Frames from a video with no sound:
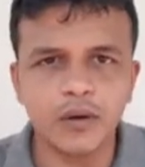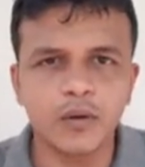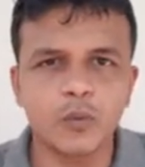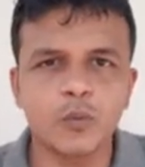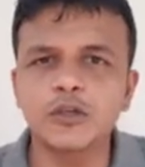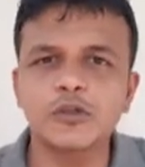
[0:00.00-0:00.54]

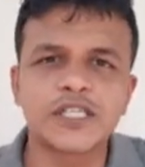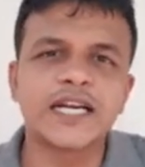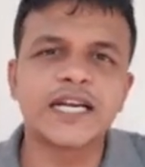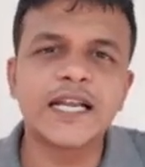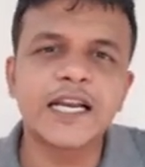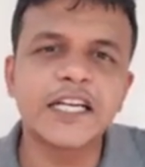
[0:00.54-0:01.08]
want to
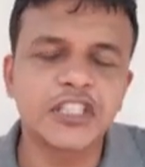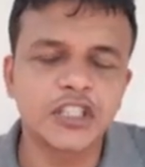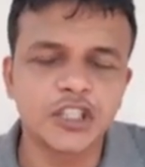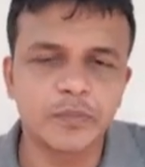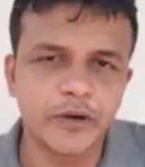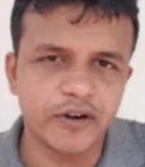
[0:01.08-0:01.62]
study the
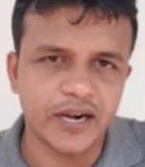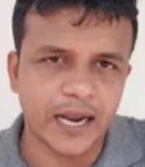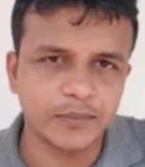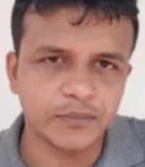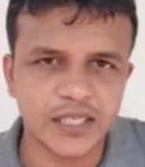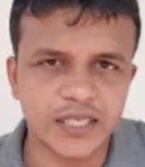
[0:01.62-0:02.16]
relationship between
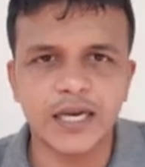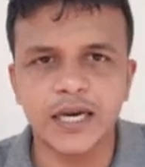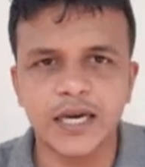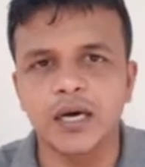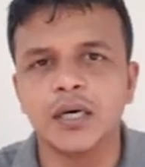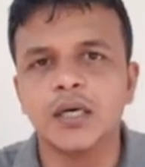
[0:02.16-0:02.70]
ramp signal
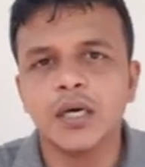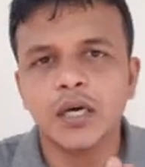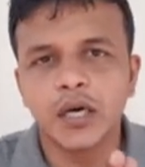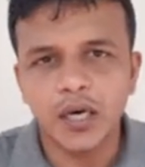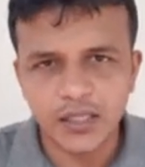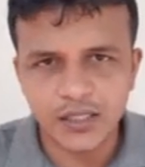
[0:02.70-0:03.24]
and
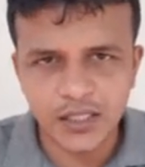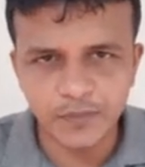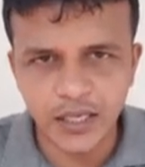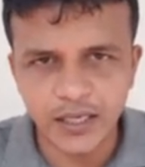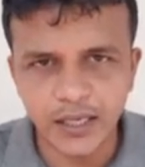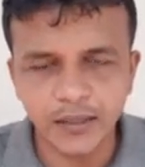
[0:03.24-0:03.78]
step
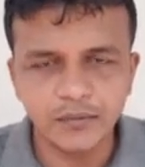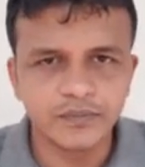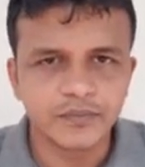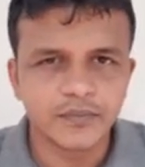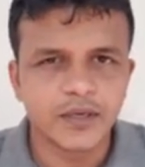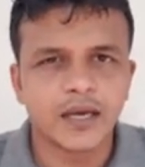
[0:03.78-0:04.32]
signal,
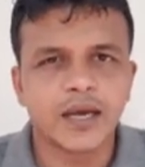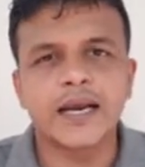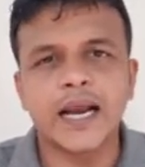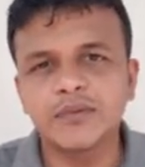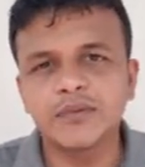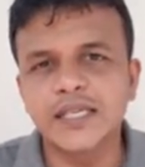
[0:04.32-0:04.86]

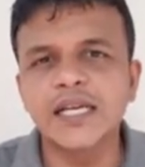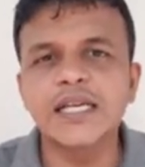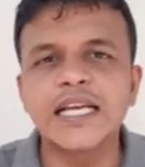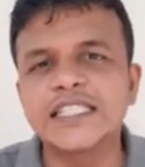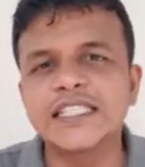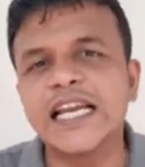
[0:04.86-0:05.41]
ramp signal
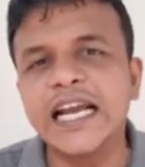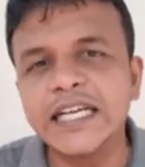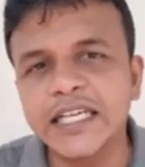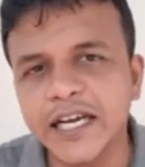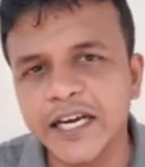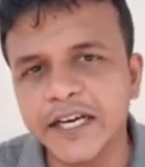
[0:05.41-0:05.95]
is the
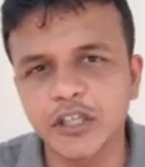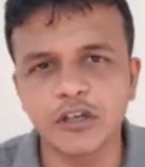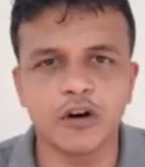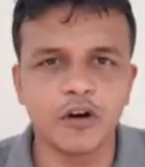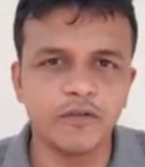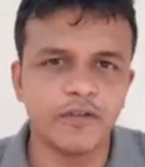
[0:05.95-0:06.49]

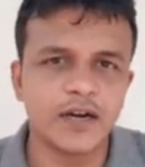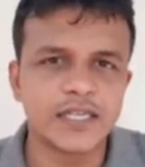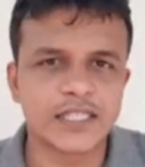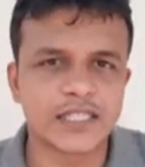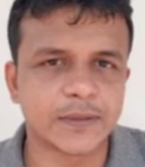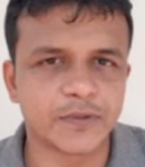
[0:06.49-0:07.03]
integration of
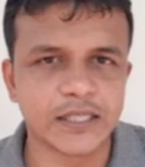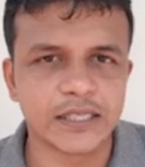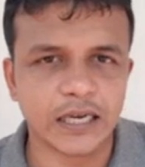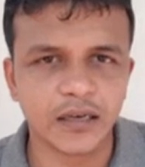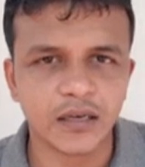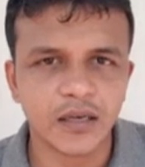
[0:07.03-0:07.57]
step
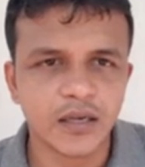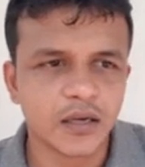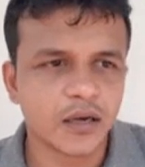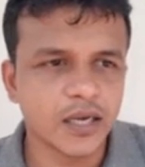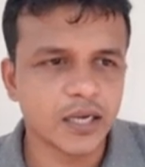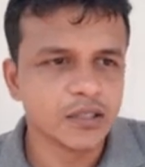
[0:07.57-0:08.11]
signal.
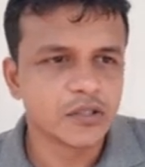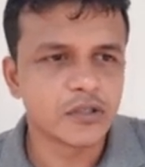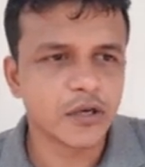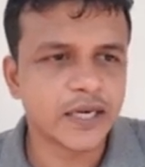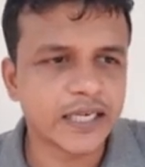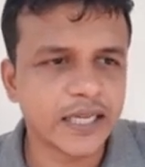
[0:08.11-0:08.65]
Okay,
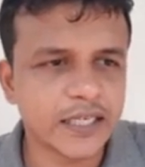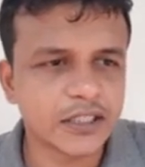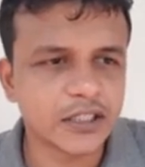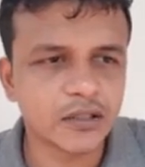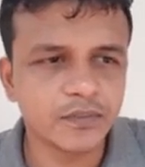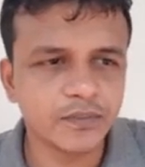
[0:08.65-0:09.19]
so
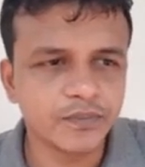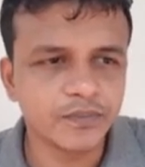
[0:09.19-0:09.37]
integration,